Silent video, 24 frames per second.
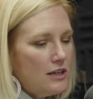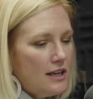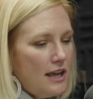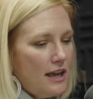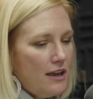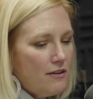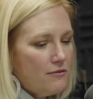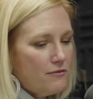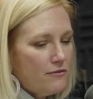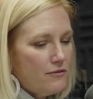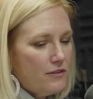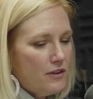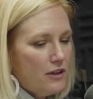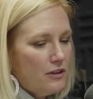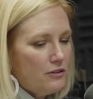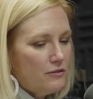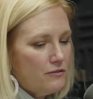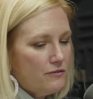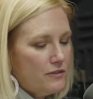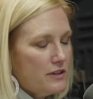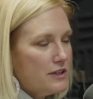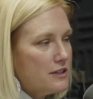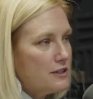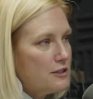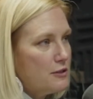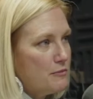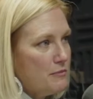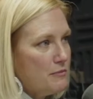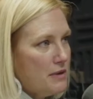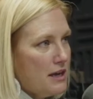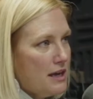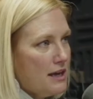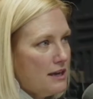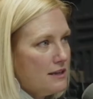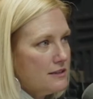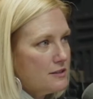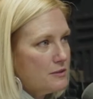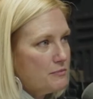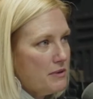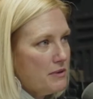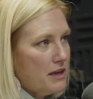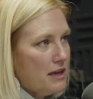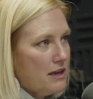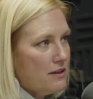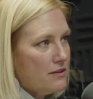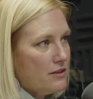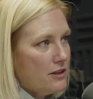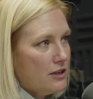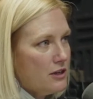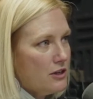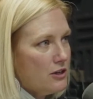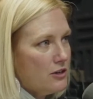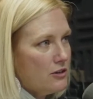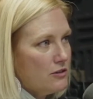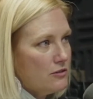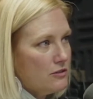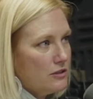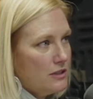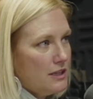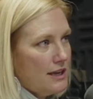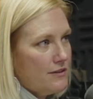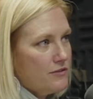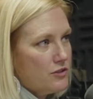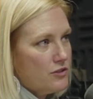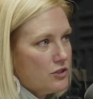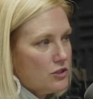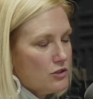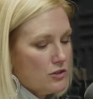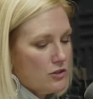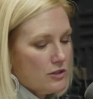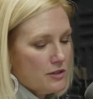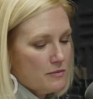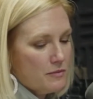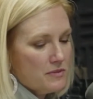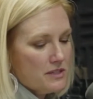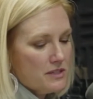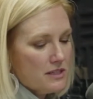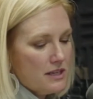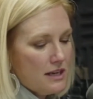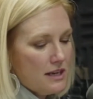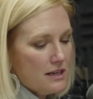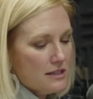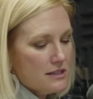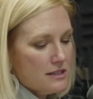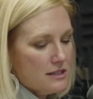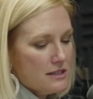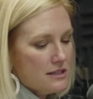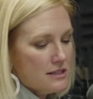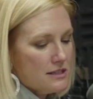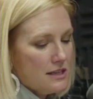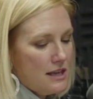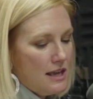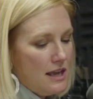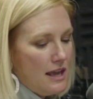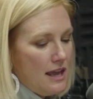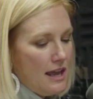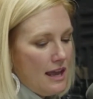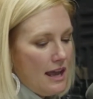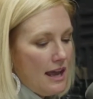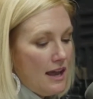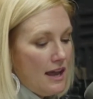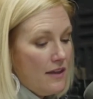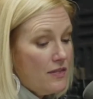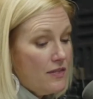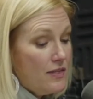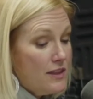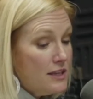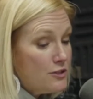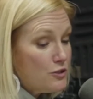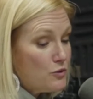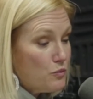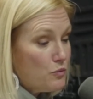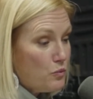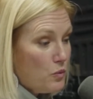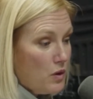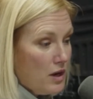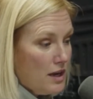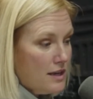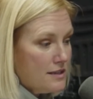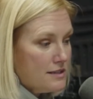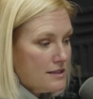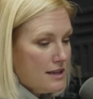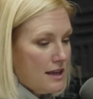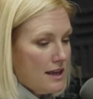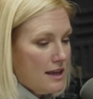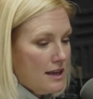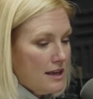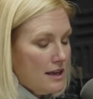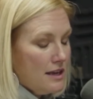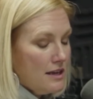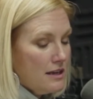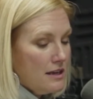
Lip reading: felt victimized by their life circumstances. And this was a